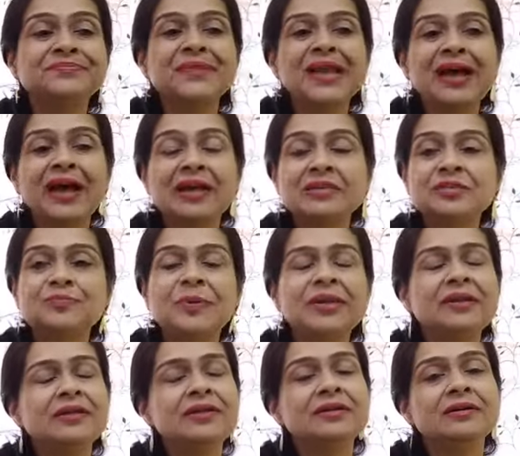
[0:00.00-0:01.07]
has been
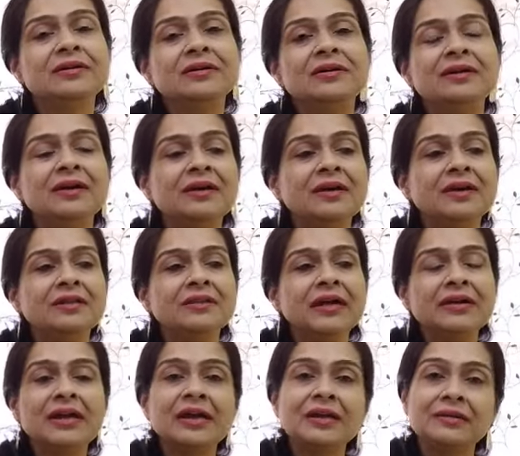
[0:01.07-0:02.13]
a year
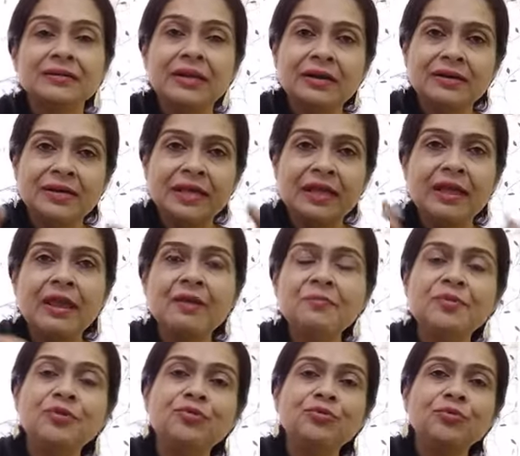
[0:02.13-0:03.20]
that came
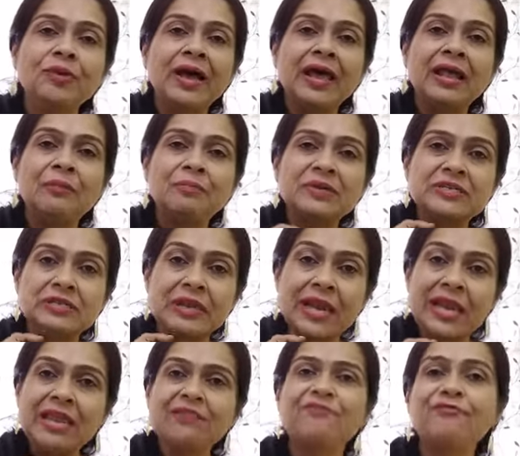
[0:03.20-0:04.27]
to help us
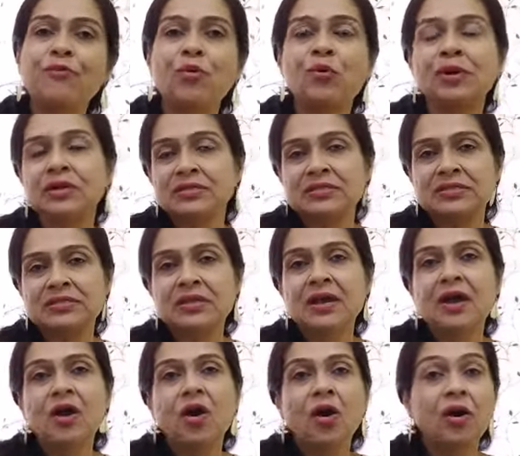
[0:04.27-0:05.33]
refocus
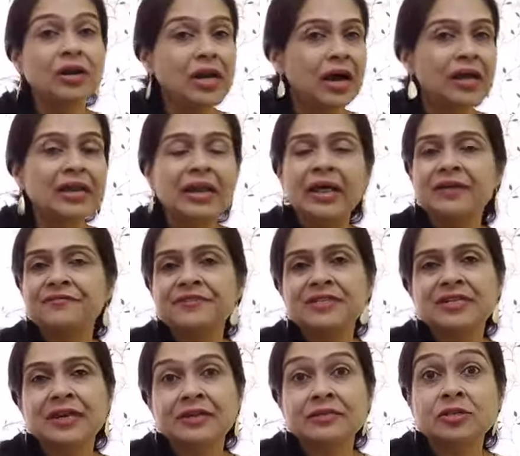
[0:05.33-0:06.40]
on our
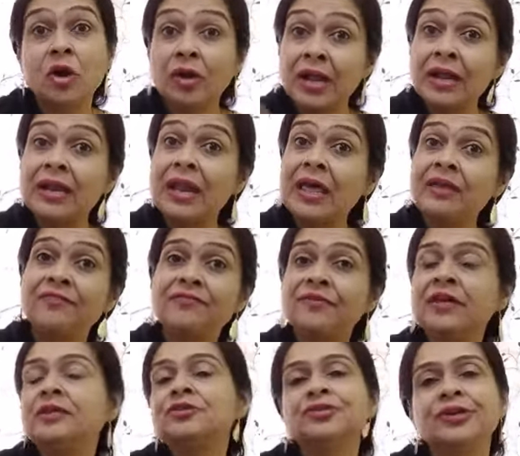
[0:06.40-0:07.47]
lifestyles, on our life
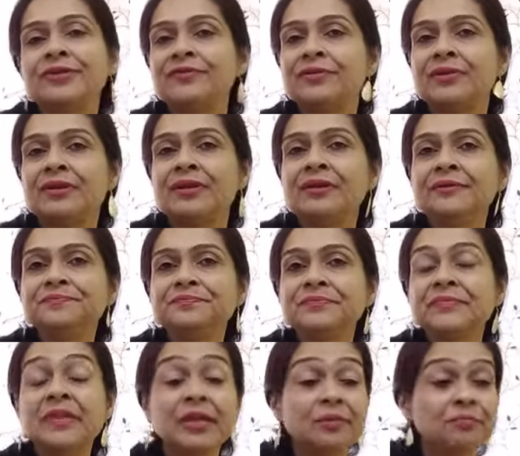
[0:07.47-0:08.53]
in general,
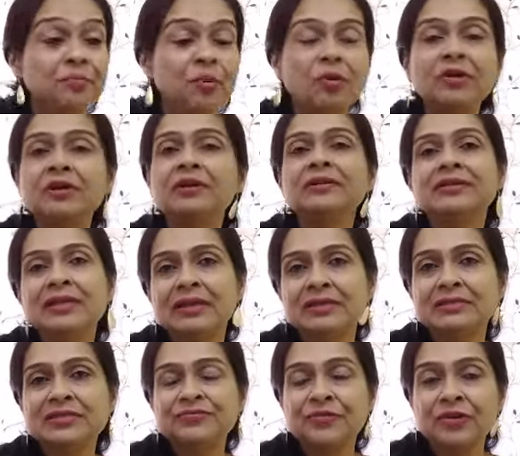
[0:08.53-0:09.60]
the important
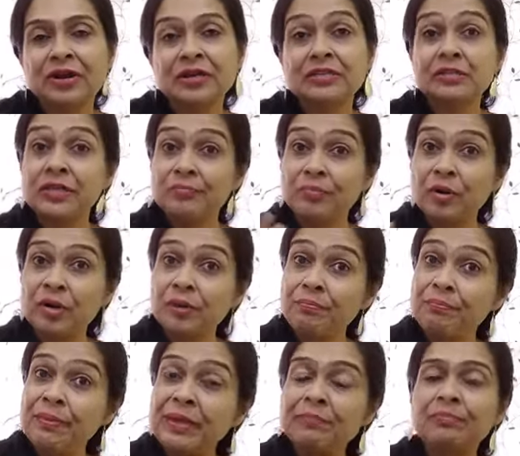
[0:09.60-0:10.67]
things for us, the important
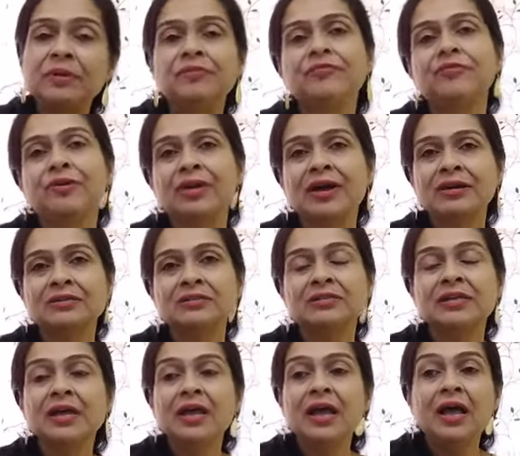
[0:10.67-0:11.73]
people for us.
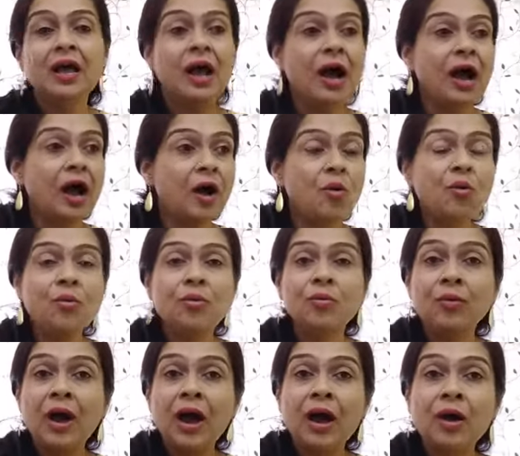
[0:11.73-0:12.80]

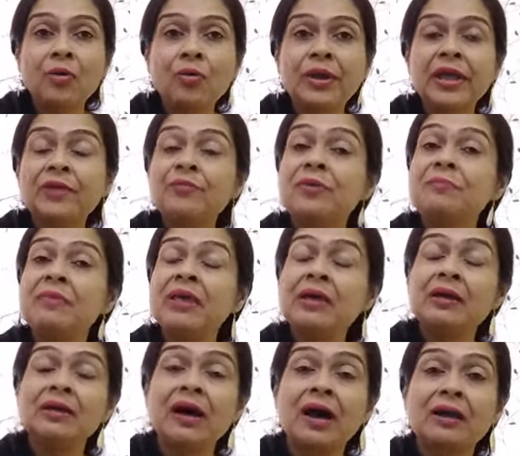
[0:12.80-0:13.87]
How can we make
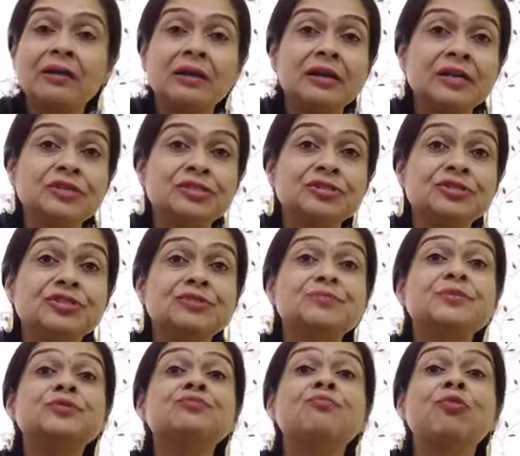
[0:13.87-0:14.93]
our
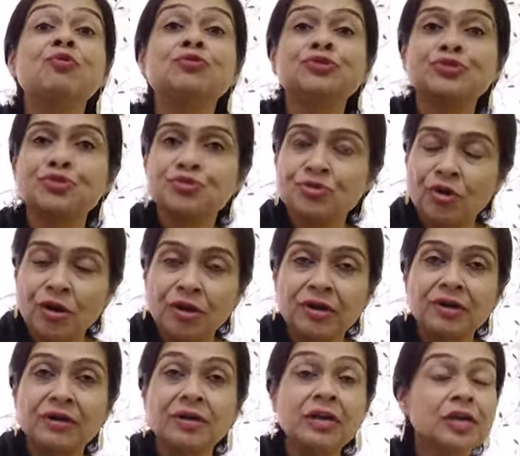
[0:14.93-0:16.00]
relationships more
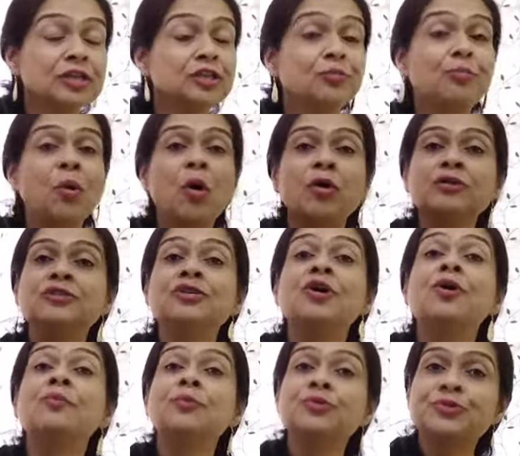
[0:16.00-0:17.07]
stronger, the bonds
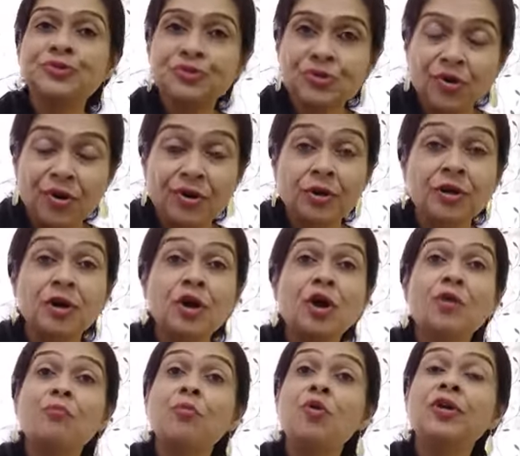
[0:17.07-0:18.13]
more stronger,
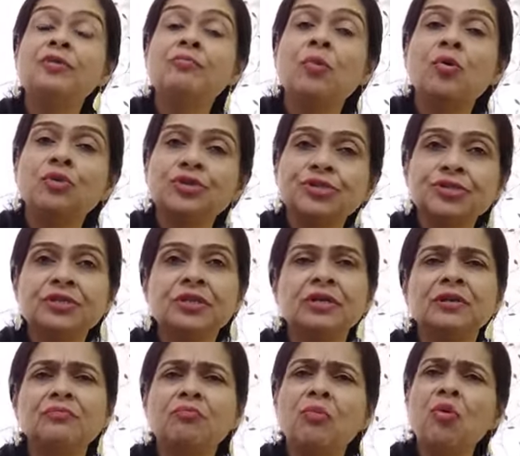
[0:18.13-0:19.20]
more emotional,
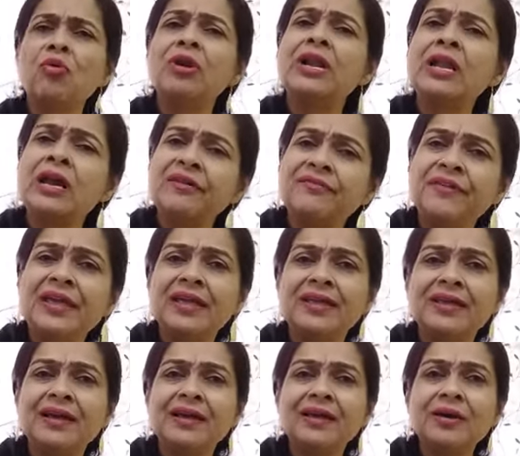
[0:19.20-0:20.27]
more loving?
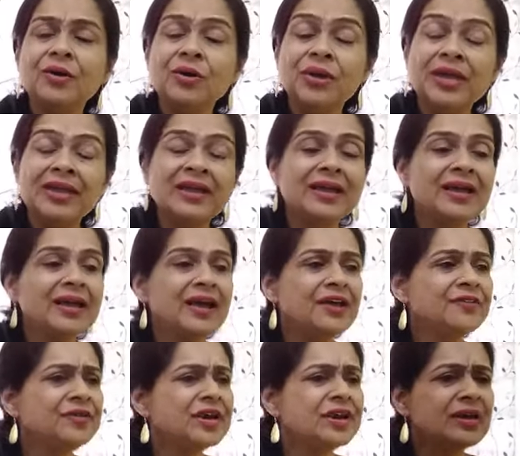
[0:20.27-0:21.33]
Okay, we
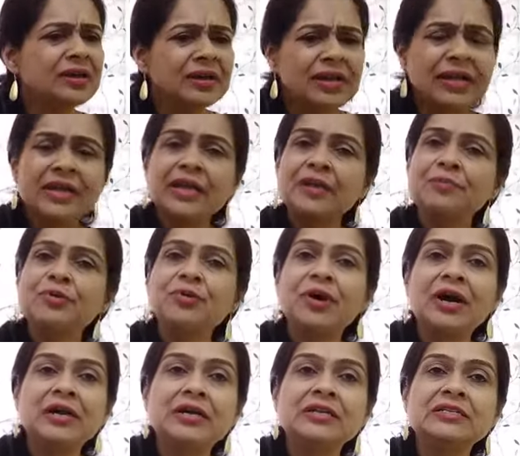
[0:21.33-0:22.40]
really came to
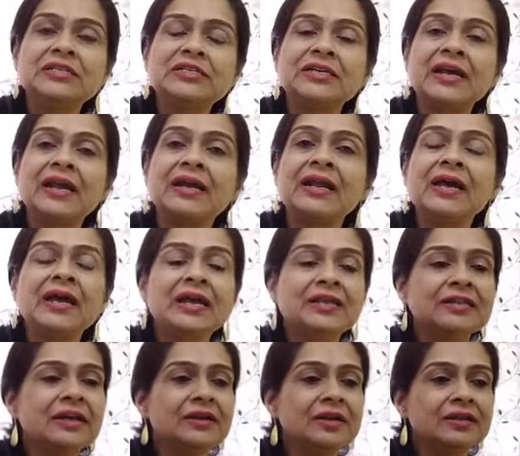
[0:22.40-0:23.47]
understand
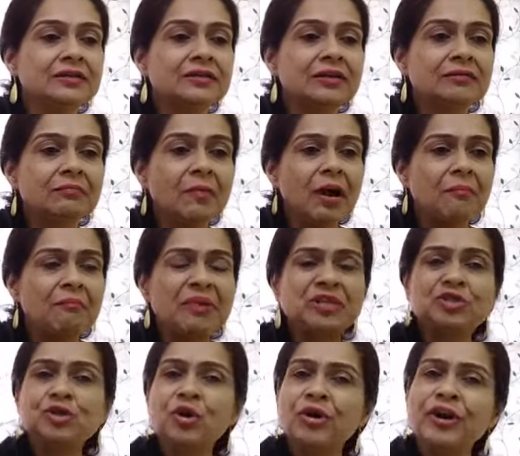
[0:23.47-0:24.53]
that the
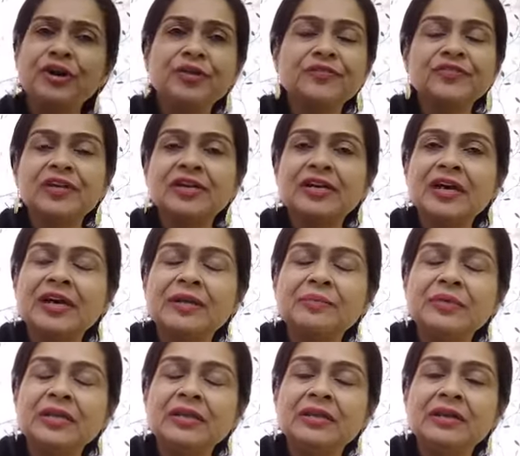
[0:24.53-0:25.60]
majority of the time
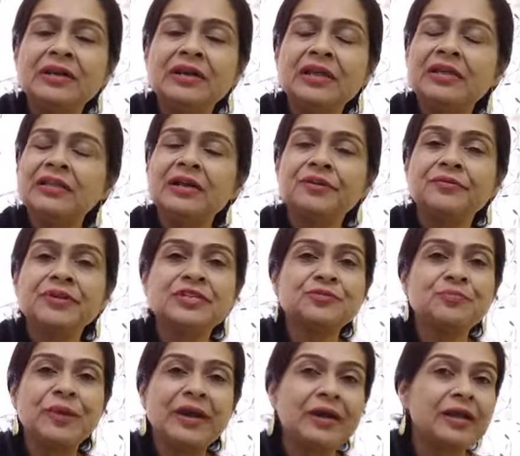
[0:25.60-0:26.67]
in the day that we are
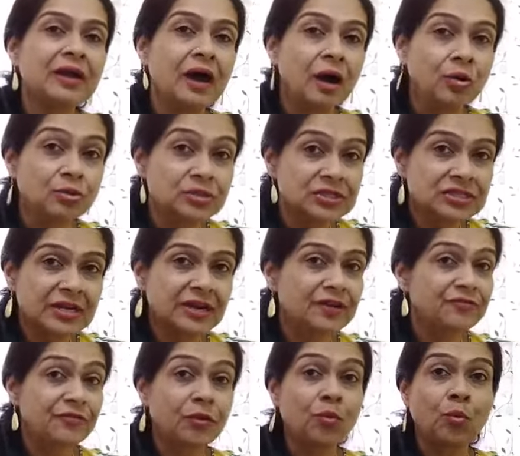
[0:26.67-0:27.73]
spending outside
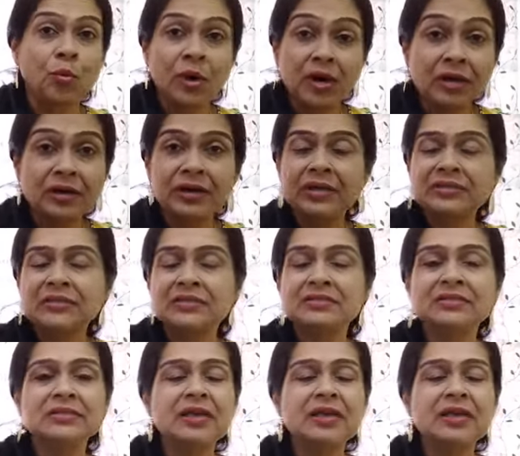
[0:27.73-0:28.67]
for work reasons,